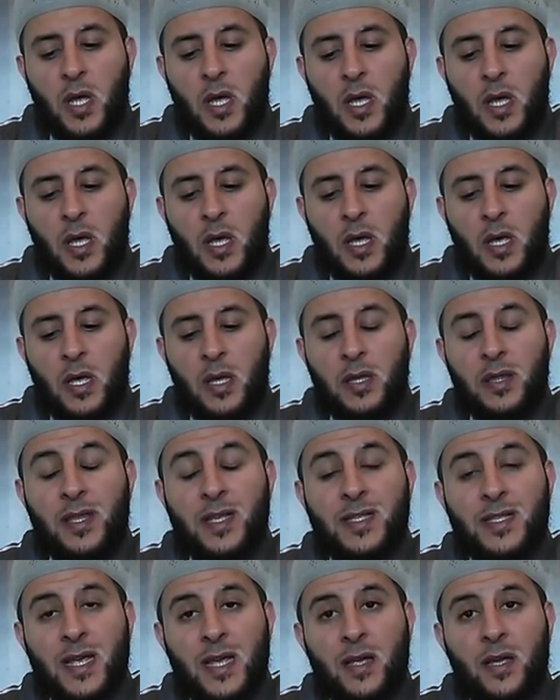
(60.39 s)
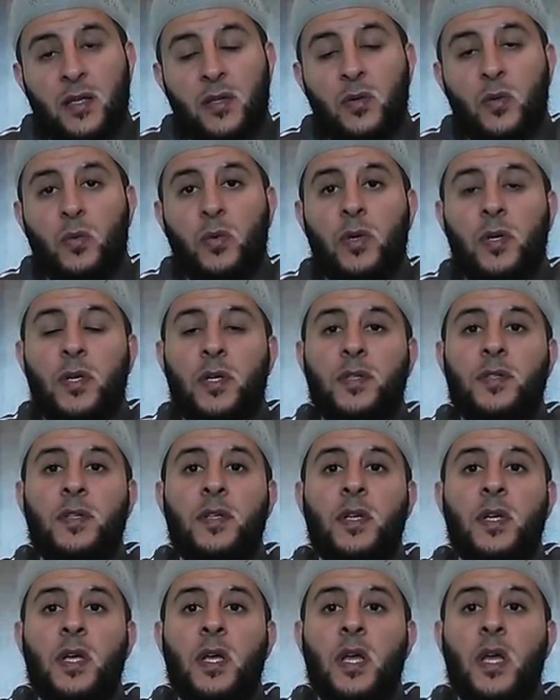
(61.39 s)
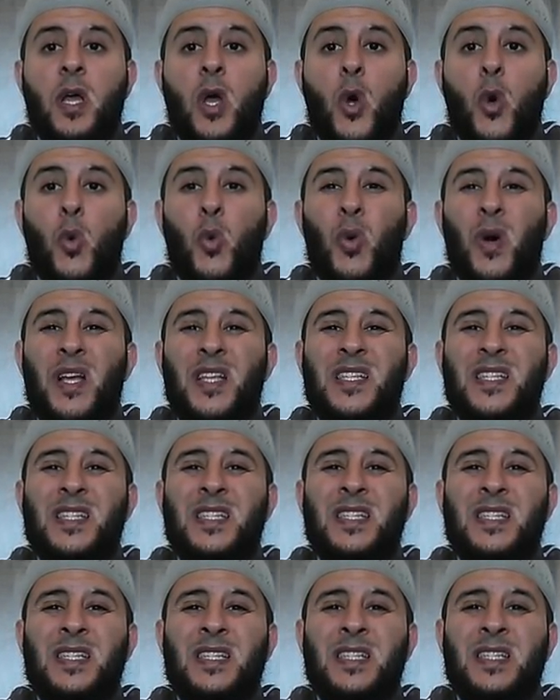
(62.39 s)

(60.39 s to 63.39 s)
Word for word: uh, in the second word, was.